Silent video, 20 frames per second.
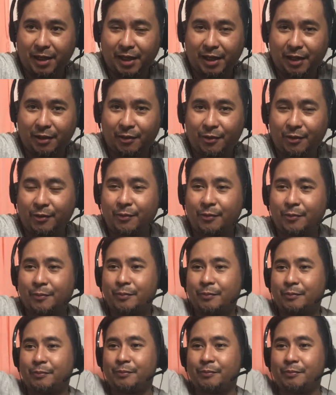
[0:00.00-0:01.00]
video.
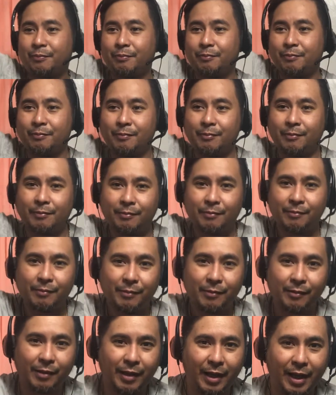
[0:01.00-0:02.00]

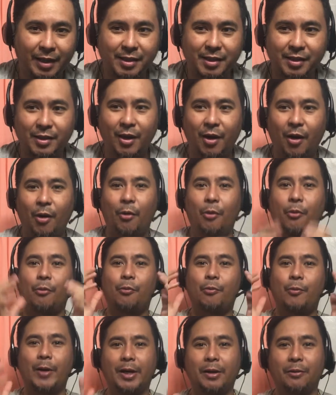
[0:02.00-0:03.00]
Let's go.
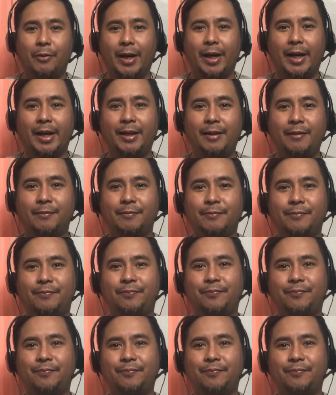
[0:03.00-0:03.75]
Ring ring.